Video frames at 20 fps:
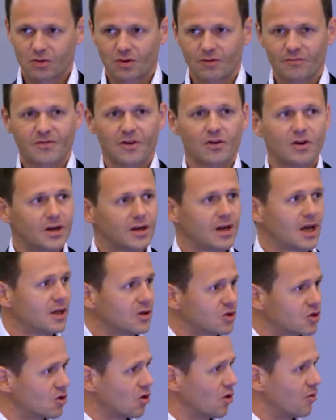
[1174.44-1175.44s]
very
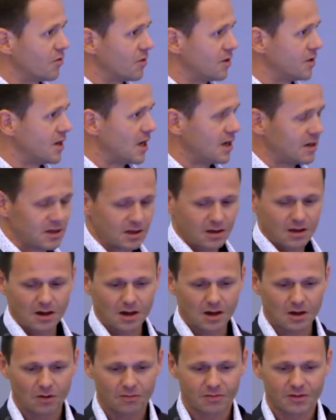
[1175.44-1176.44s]
nature of the
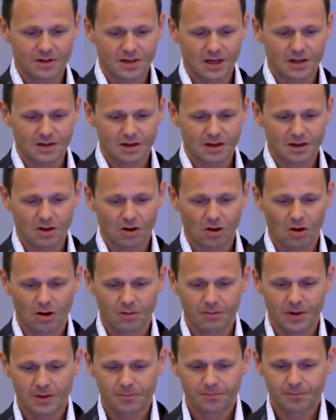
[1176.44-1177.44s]
data
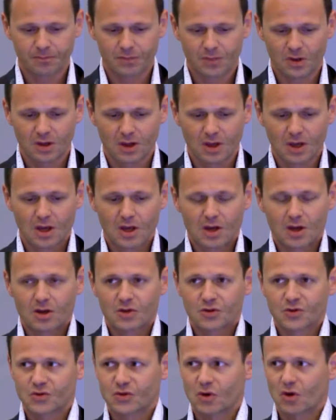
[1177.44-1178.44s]
economy.
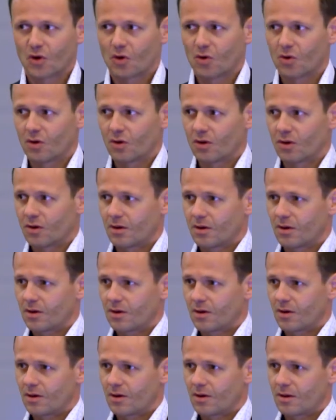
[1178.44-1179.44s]
So
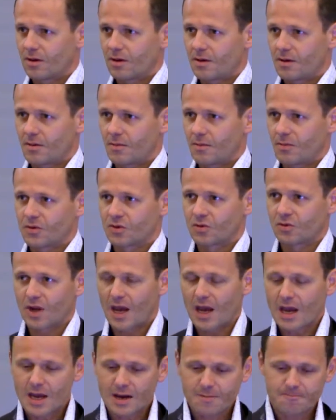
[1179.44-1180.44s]

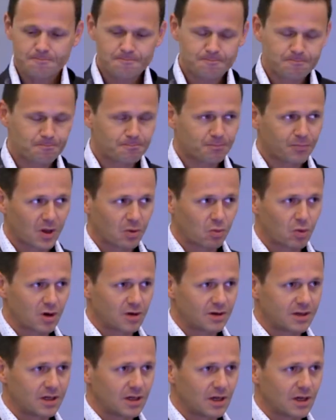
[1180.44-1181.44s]
today, we are
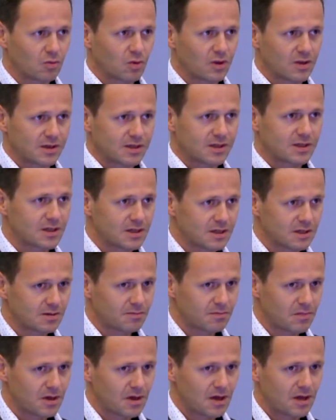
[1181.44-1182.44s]
dealing with a
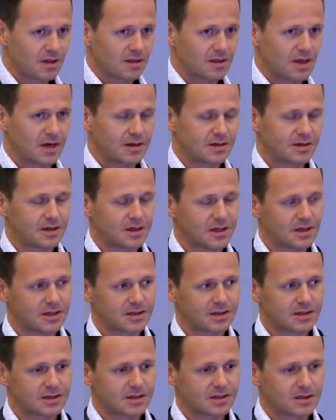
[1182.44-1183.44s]
system that
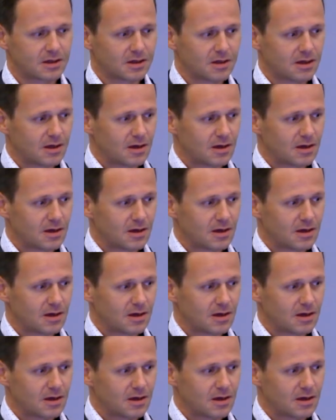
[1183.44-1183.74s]
is